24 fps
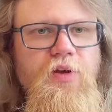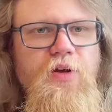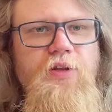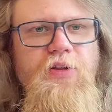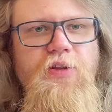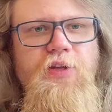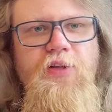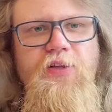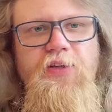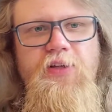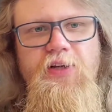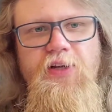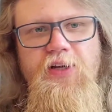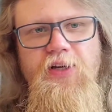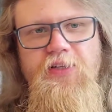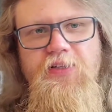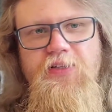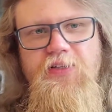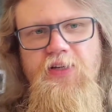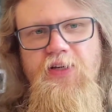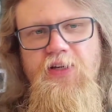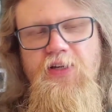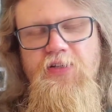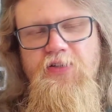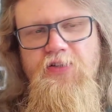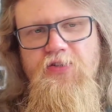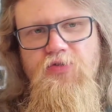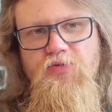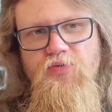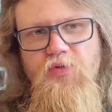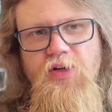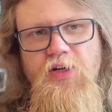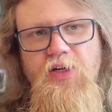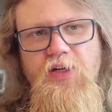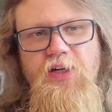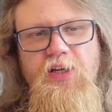And then the next day it's
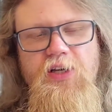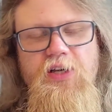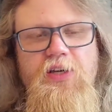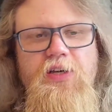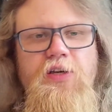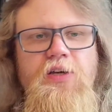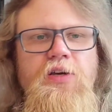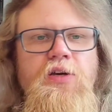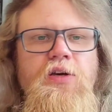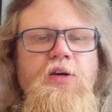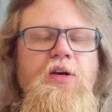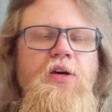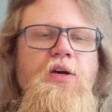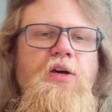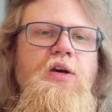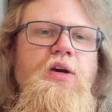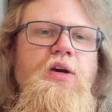raining,